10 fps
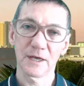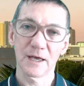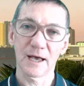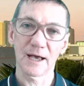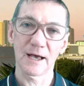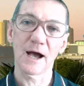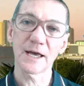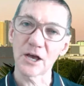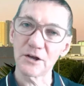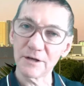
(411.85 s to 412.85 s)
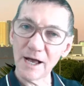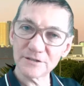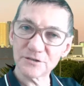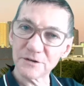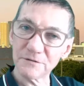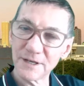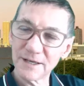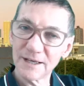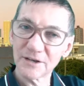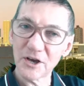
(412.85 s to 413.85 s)
I sort of
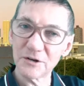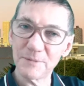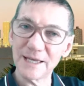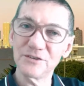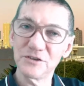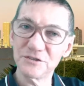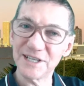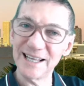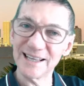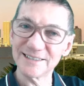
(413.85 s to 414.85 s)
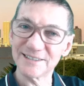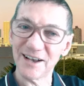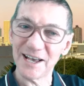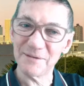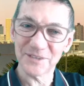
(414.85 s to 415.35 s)
go to bed New Zealand time.